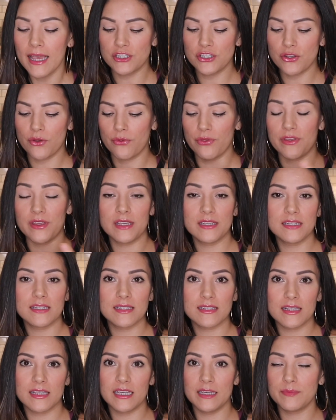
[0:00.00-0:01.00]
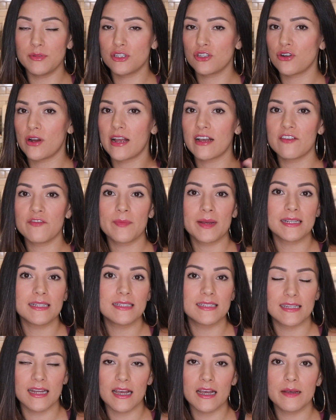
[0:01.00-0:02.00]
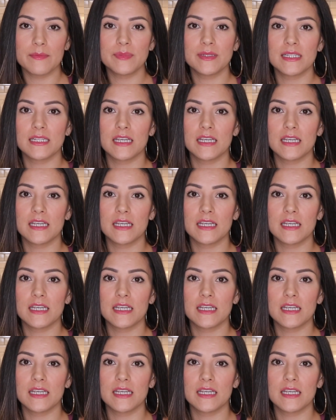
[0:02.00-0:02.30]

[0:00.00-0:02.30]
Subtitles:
So this keeps track of my steps.